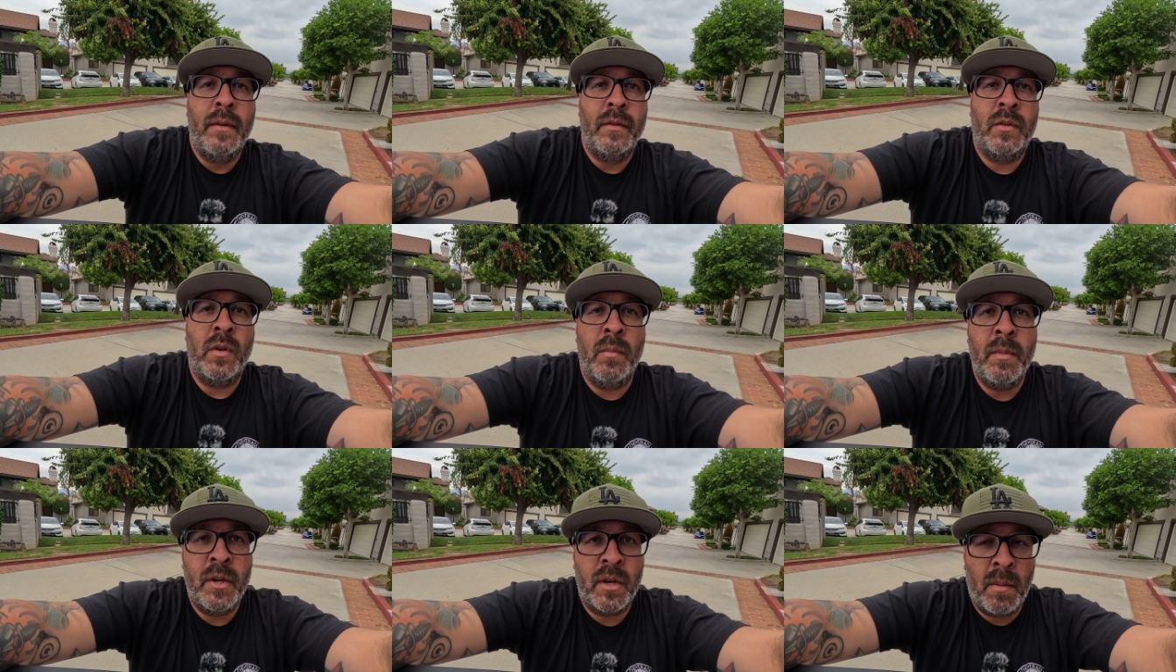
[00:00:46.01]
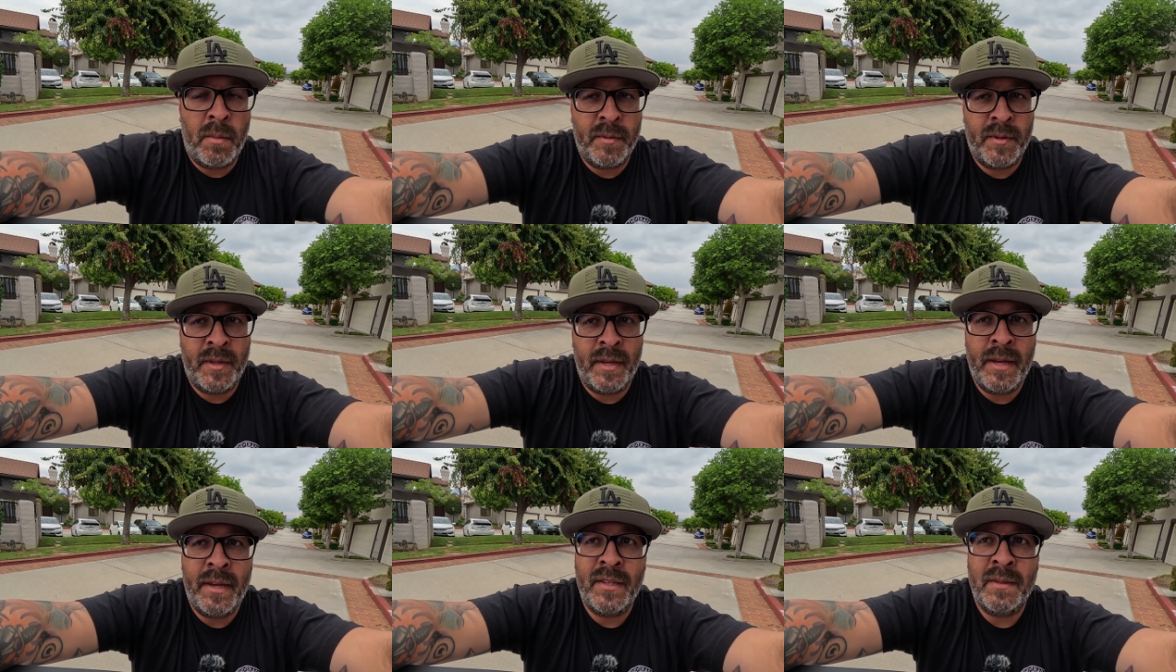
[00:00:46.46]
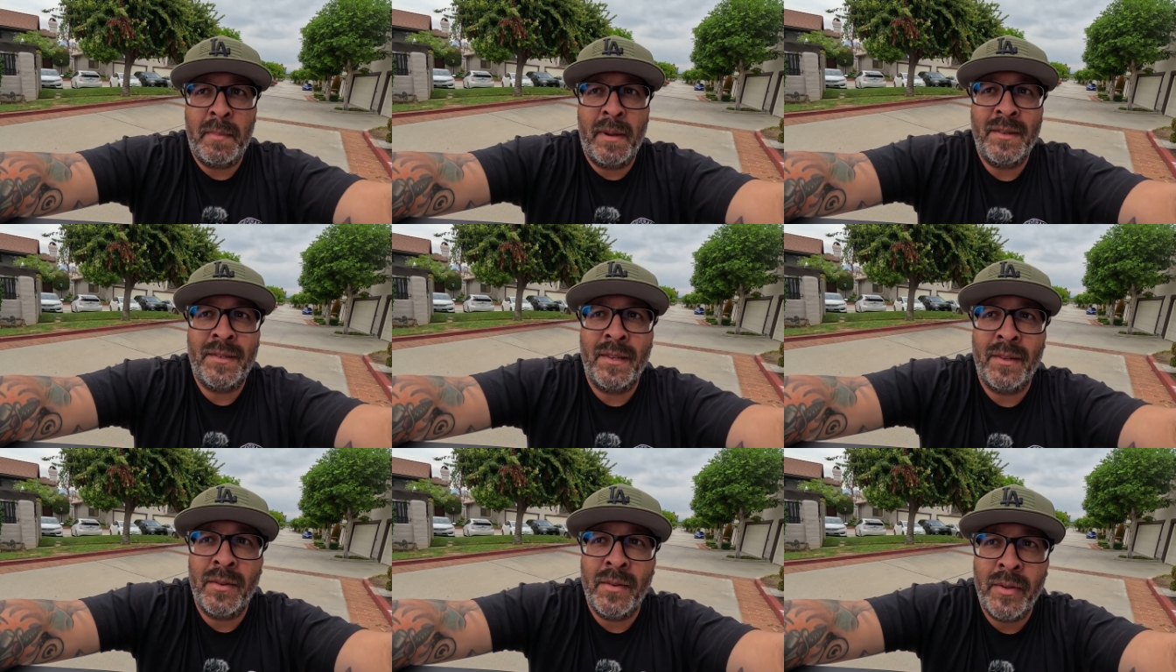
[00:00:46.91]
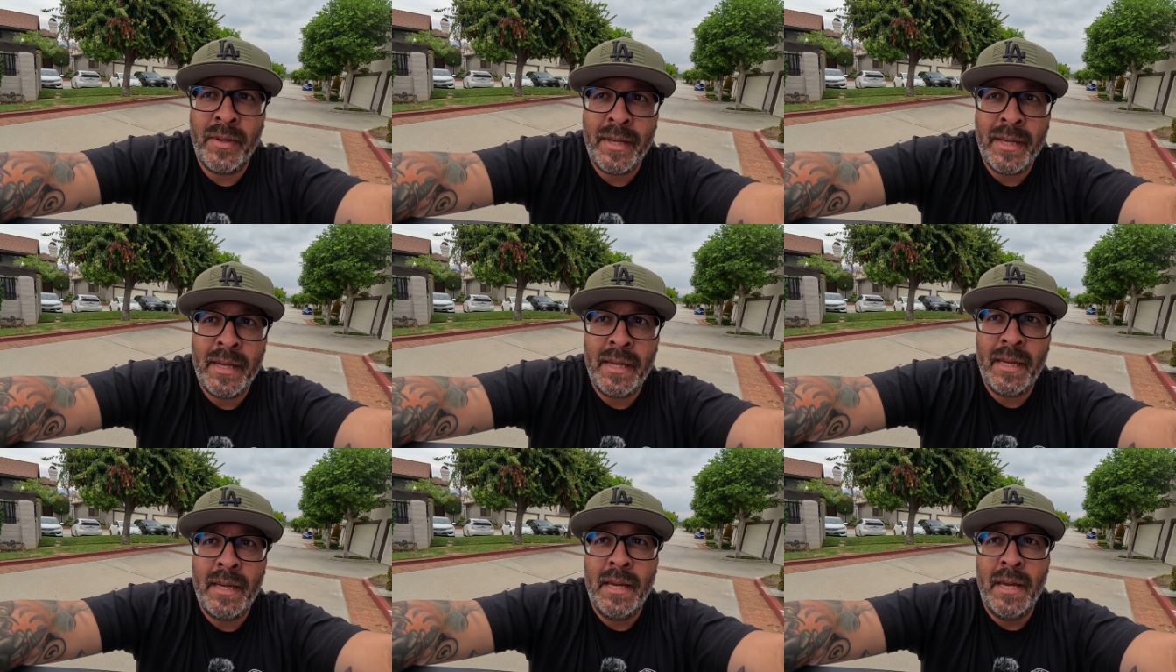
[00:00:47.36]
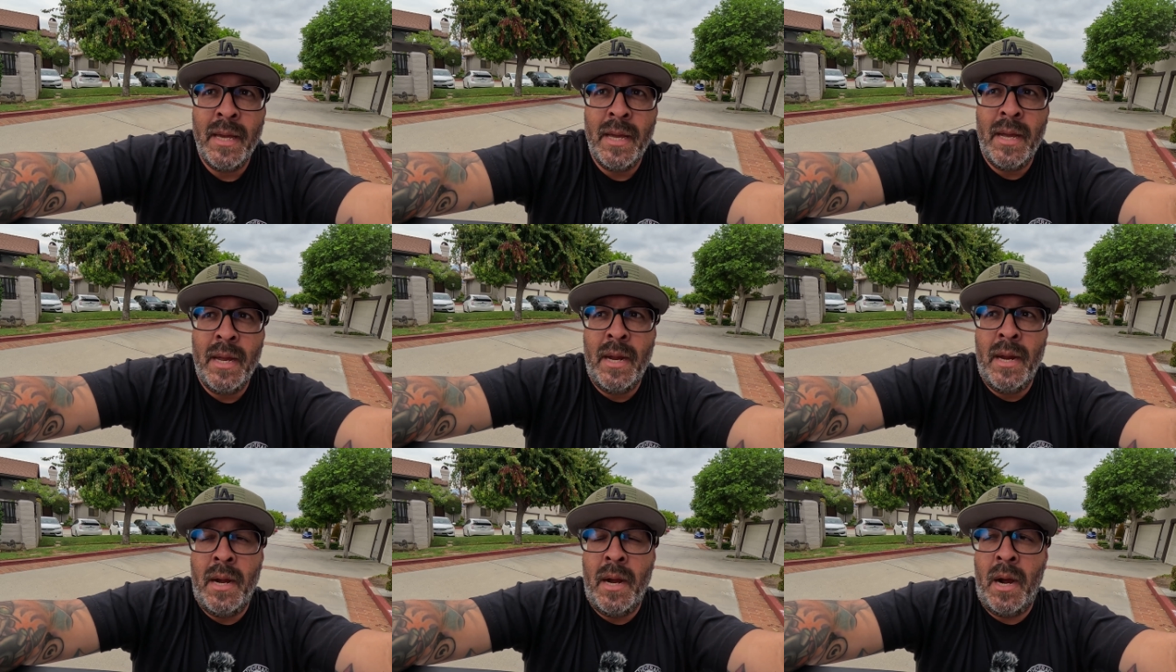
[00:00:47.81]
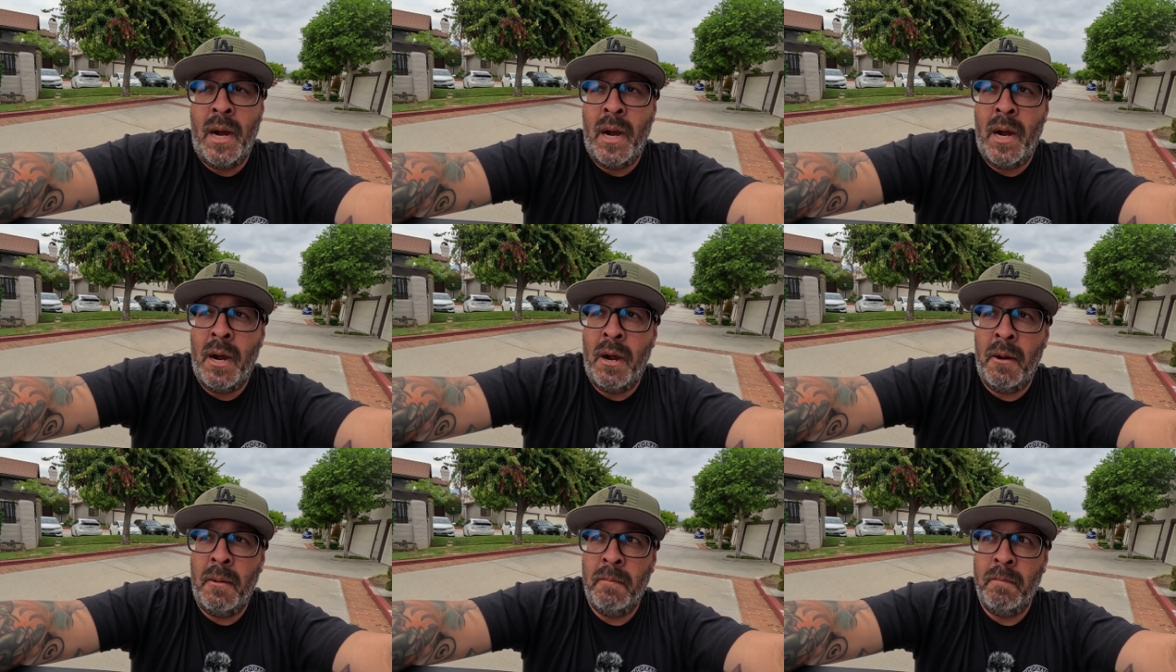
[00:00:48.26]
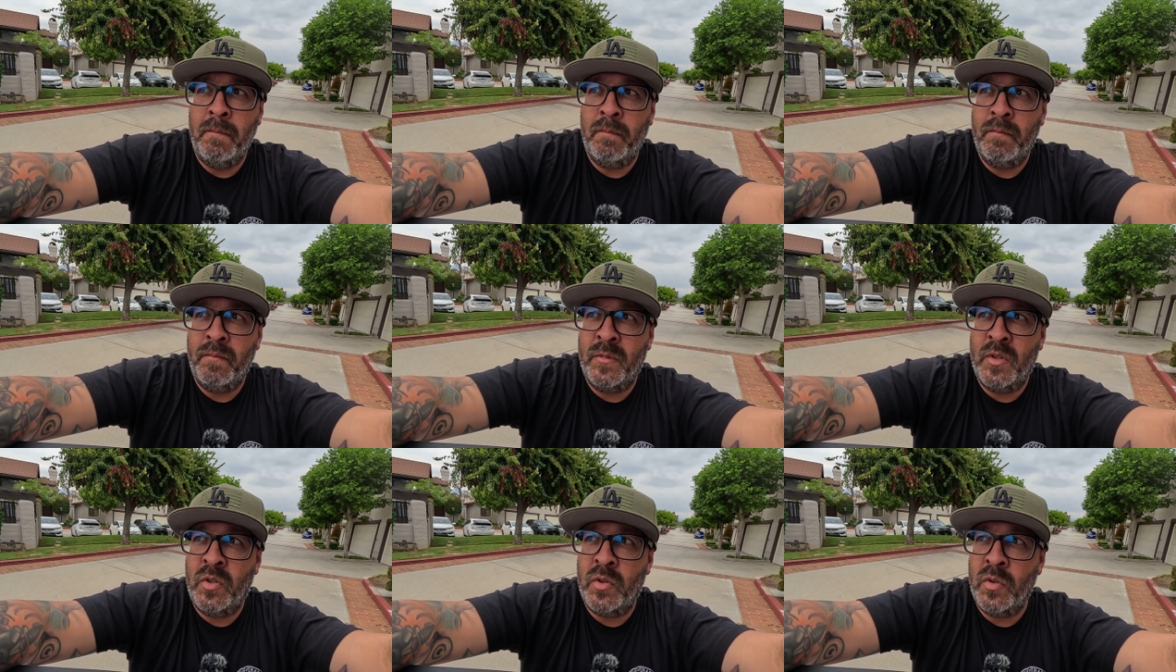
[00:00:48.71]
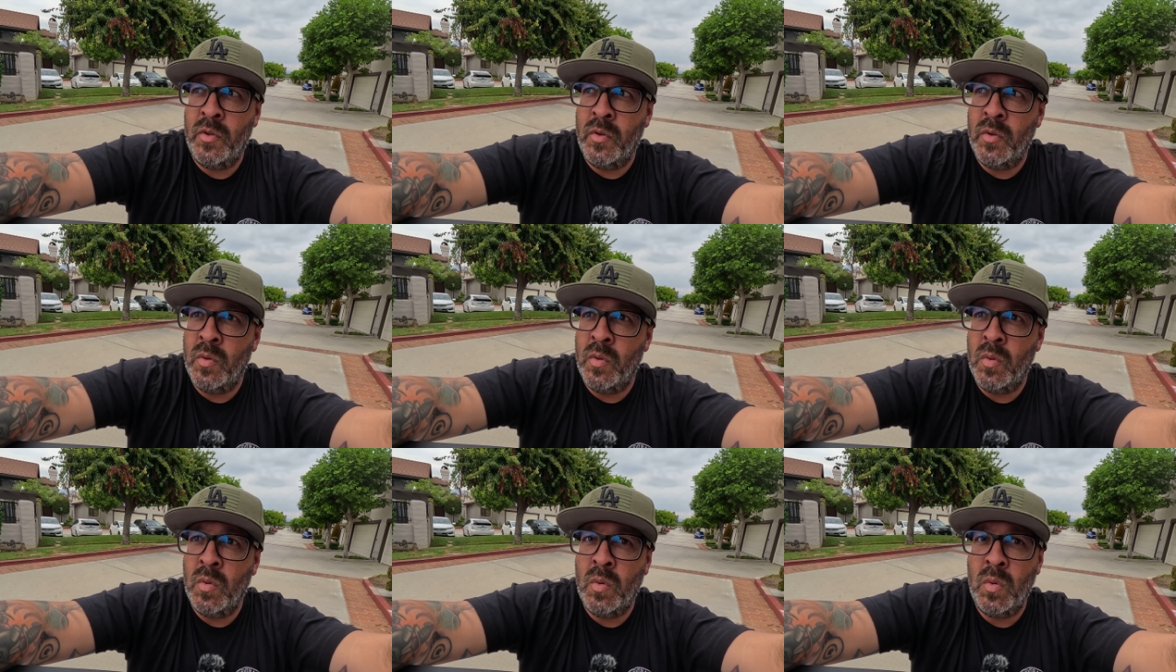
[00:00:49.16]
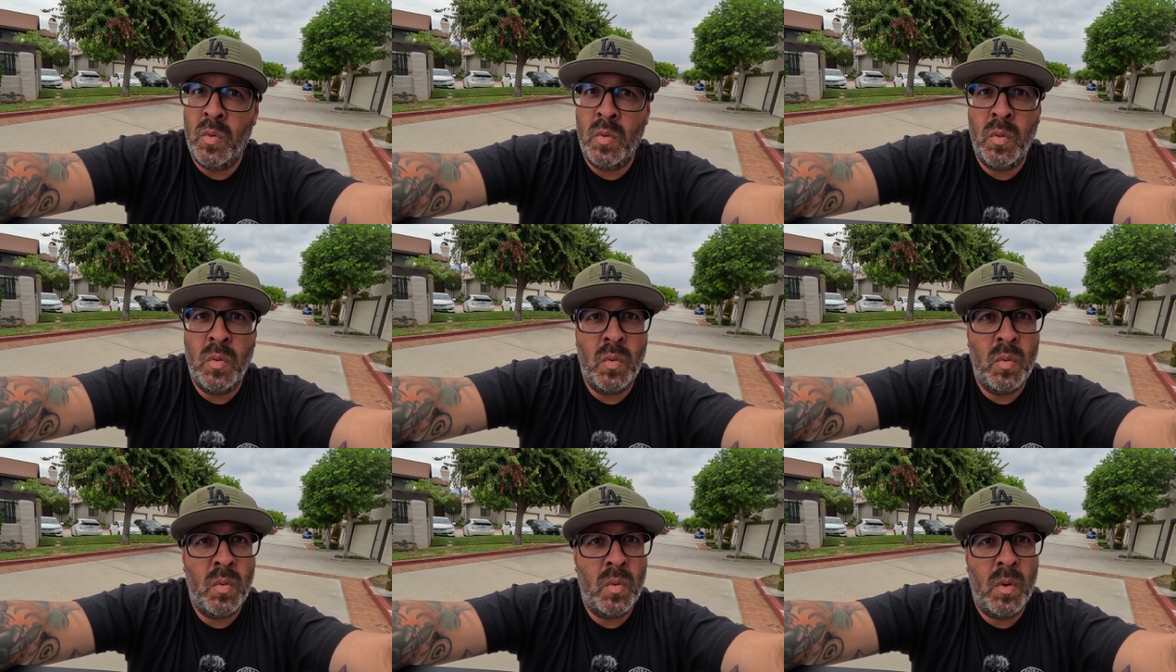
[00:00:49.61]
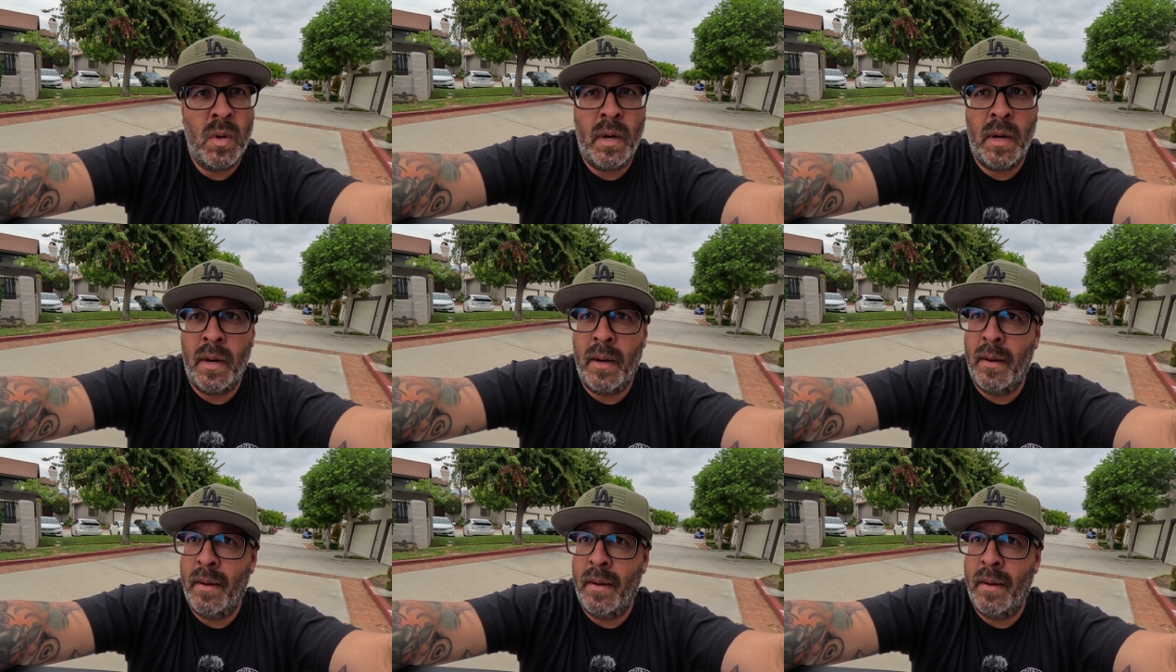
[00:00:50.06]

told me a couple things, basically to